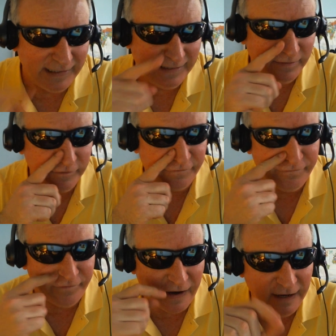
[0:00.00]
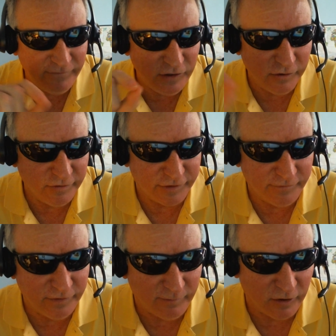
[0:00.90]
in the 5 years
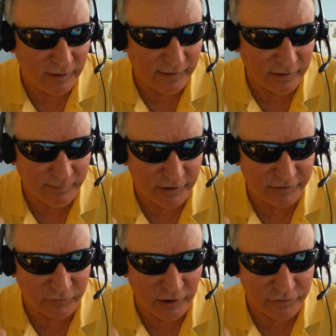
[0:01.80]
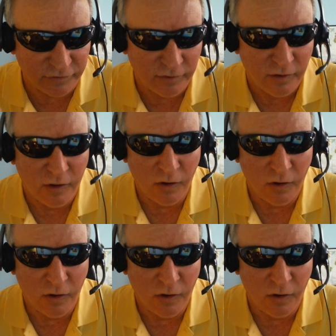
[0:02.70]
of the Martinelli administration,